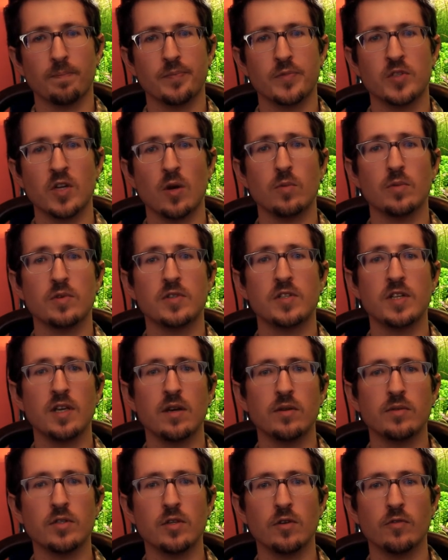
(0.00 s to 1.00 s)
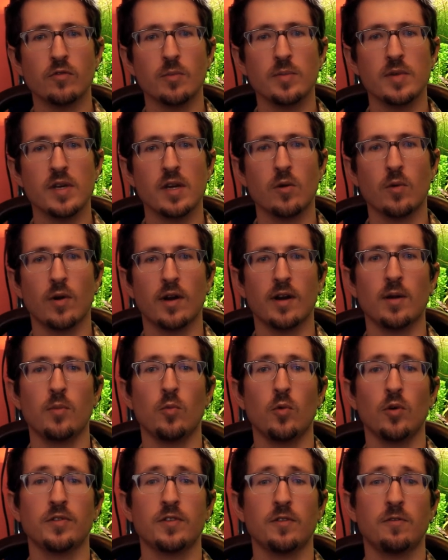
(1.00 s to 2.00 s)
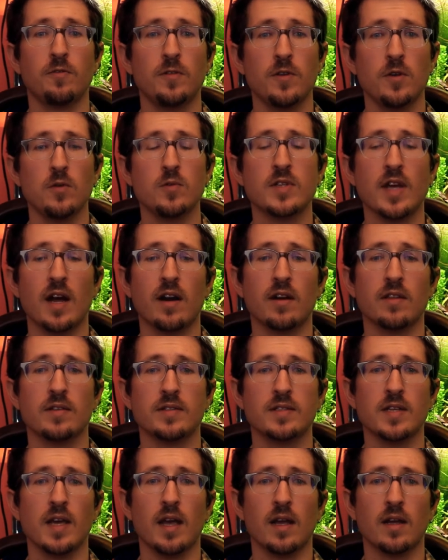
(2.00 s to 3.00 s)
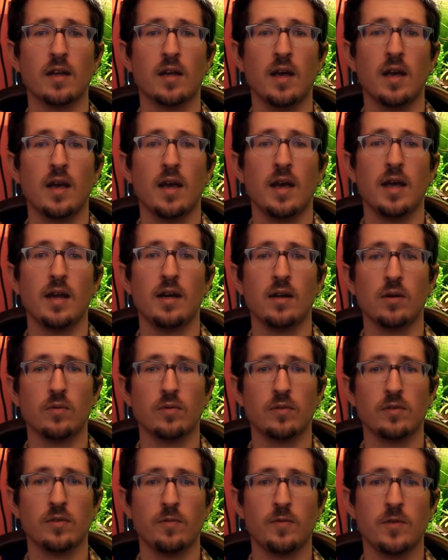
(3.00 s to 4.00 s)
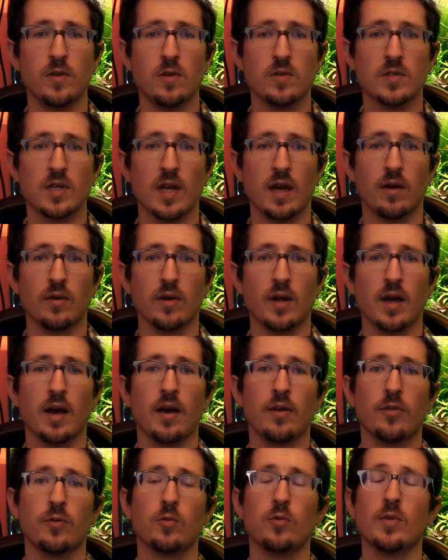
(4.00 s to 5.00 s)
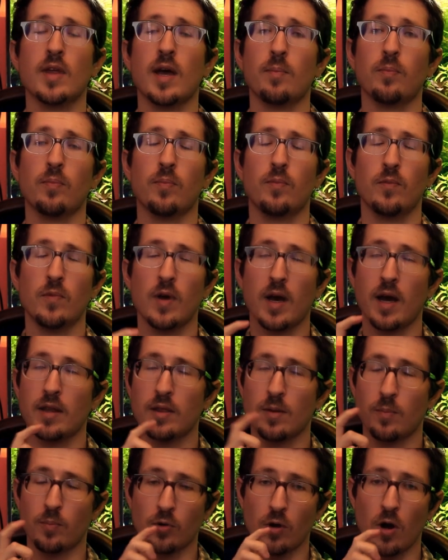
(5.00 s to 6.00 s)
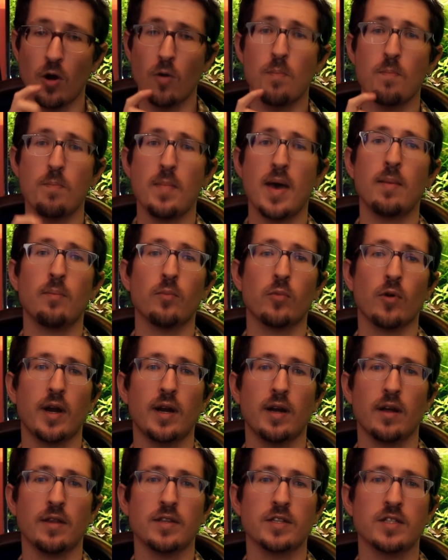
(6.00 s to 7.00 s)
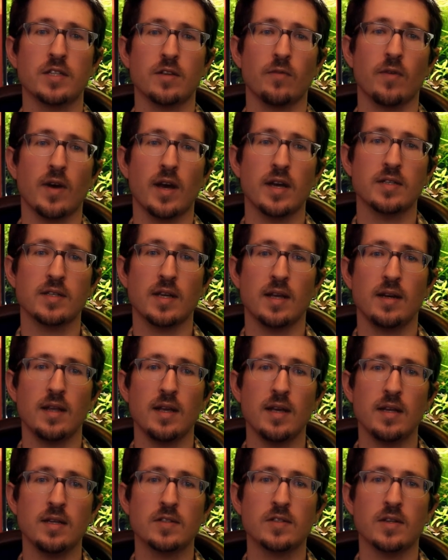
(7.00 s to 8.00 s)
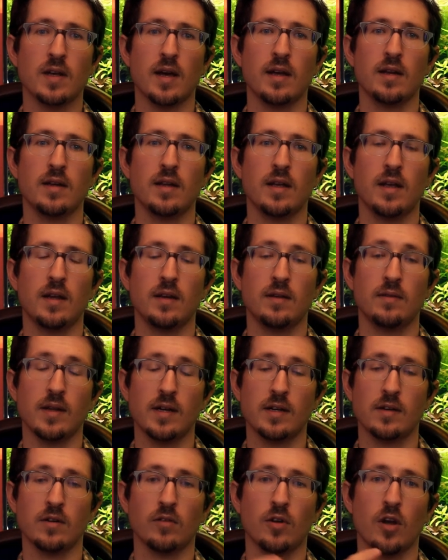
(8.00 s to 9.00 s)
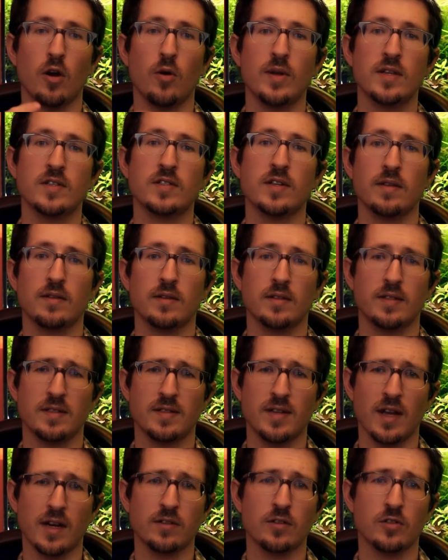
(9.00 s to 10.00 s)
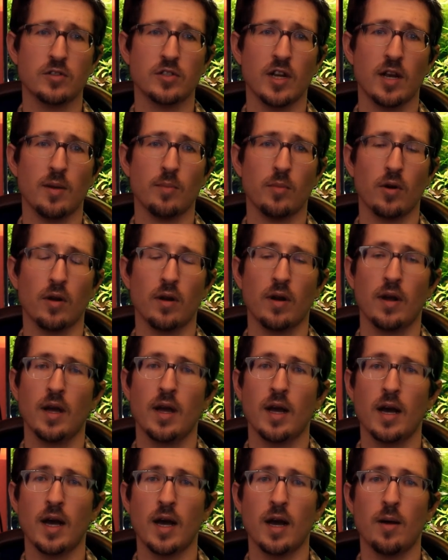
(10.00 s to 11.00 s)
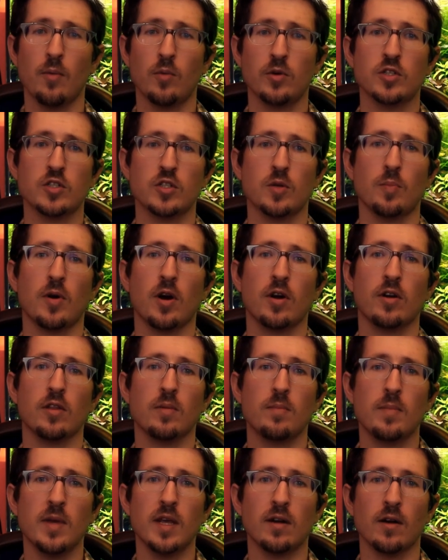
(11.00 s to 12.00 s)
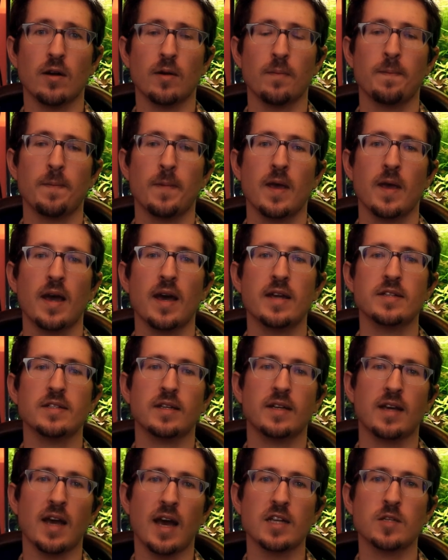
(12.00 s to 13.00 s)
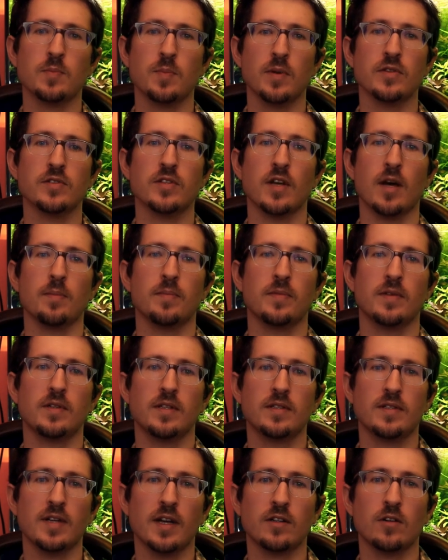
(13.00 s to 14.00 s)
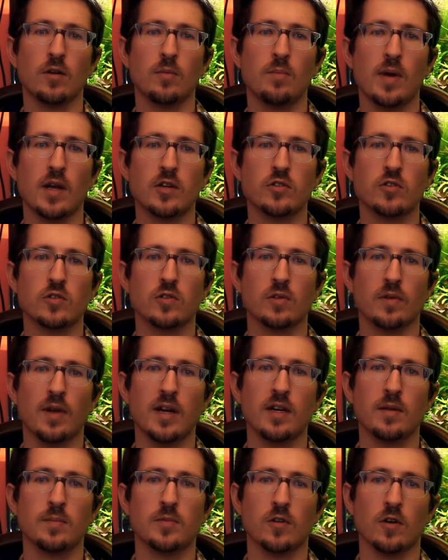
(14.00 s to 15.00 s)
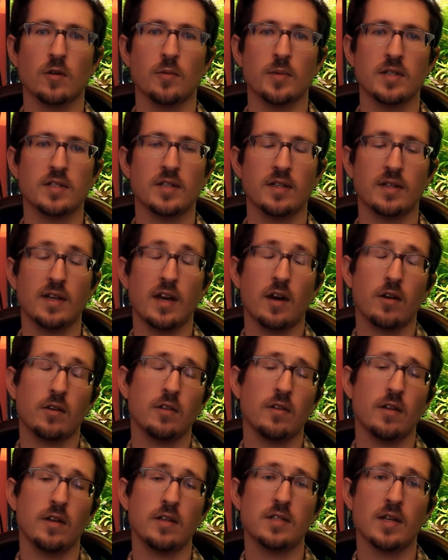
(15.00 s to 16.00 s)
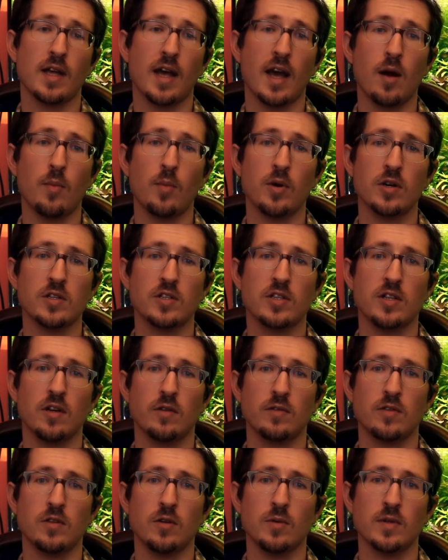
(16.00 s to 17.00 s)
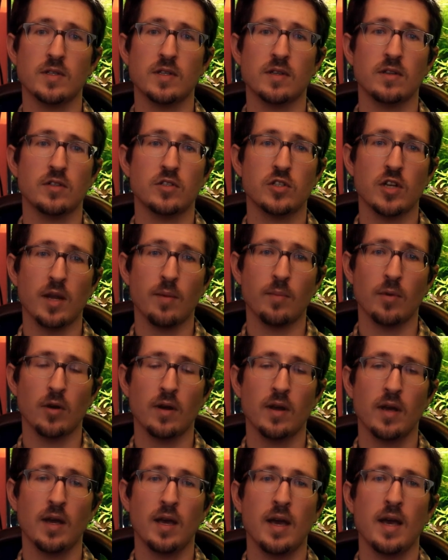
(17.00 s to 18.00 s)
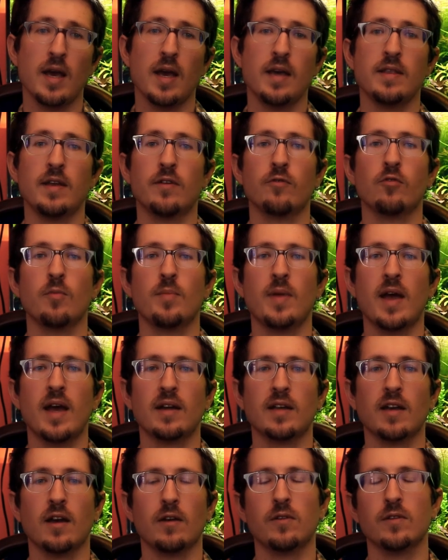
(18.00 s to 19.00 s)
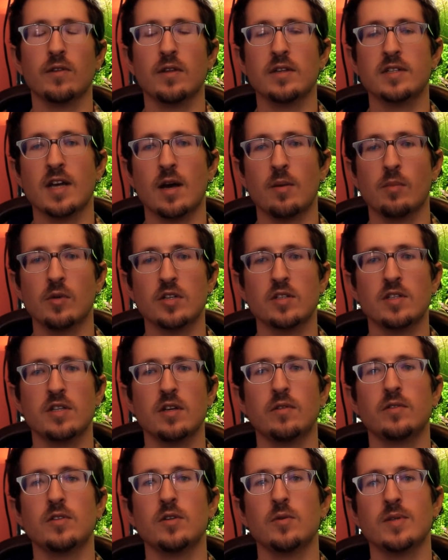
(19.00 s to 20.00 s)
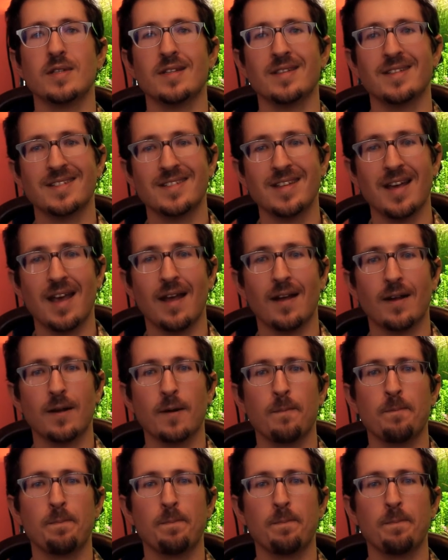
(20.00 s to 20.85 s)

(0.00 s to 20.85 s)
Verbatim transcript: So C O two from the aquarium will diffuse out of the tank, and it will diffuse out uh, through that uh, the probe membrane on this device and inside, and then it'll go inside the detector chamber, um, which is a part of the meter. As the gas builds up, the detector measures light absorbance and calculates how much C O two is in the chamber, and then from that calculates how much C O two is in the tank.